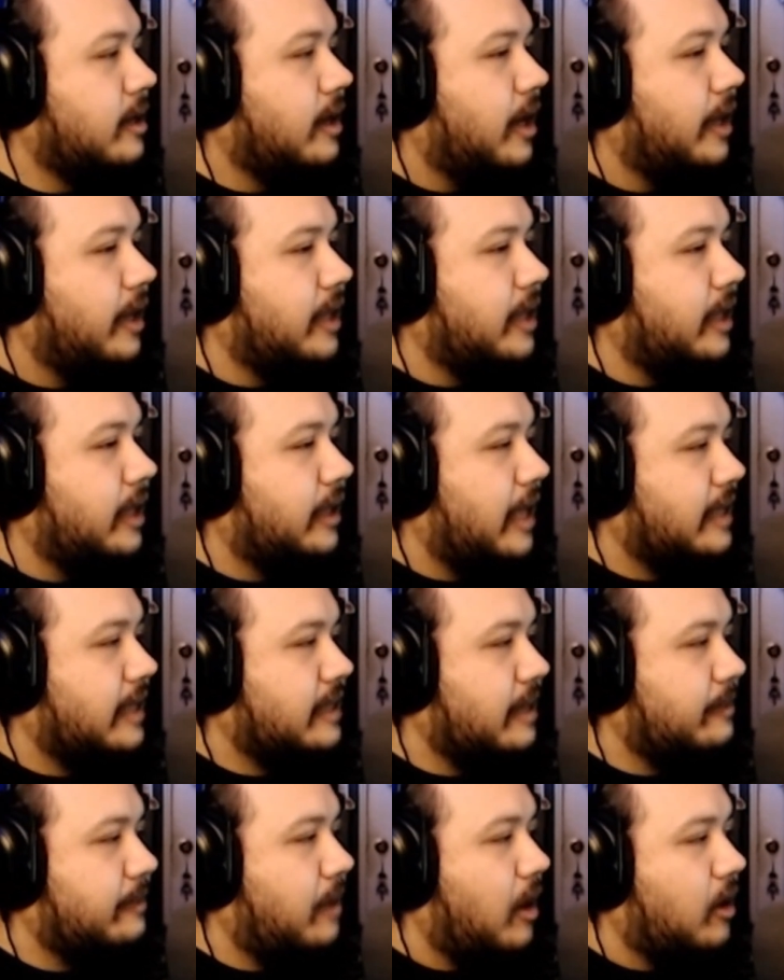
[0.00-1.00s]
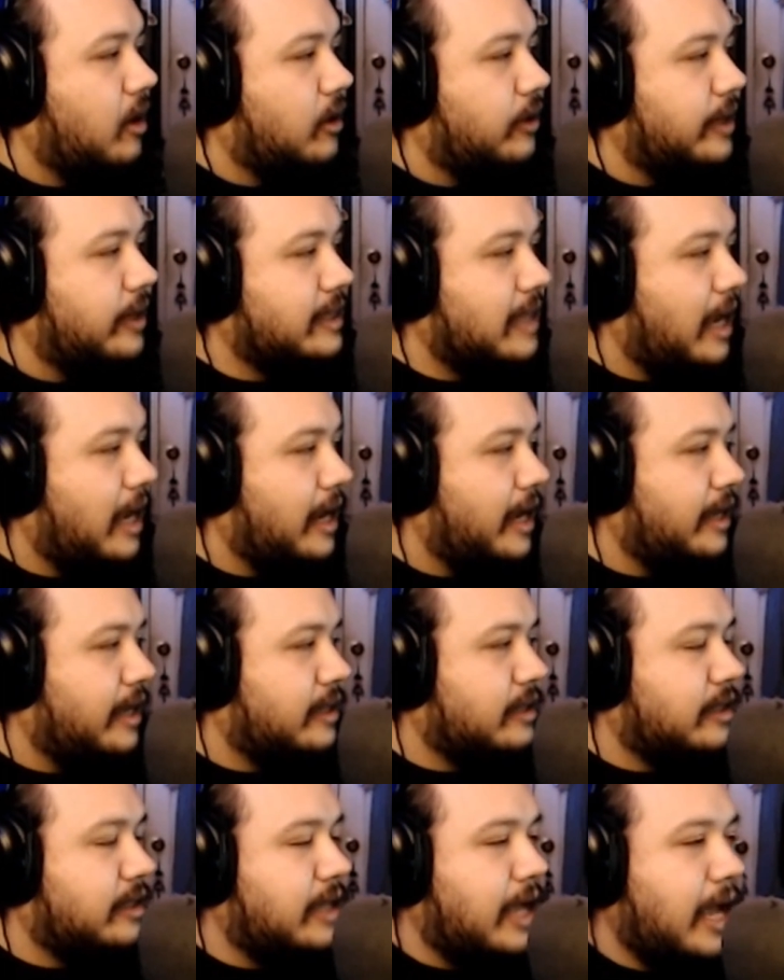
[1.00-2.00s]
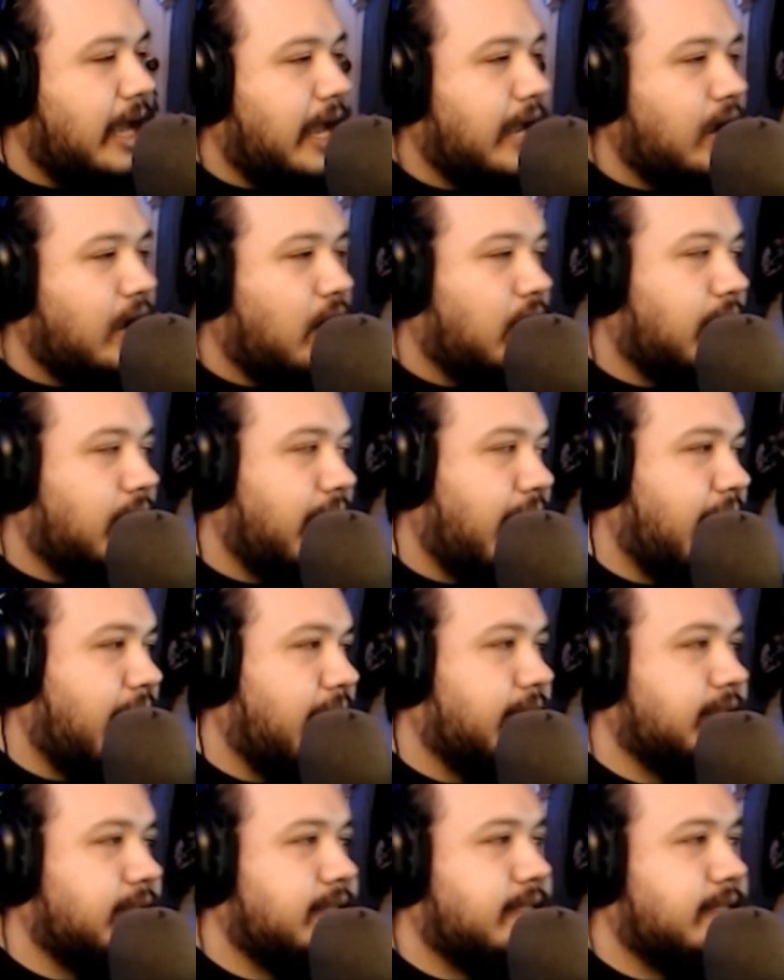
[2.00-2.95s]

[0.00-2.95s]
And then last name R O S I N K R A N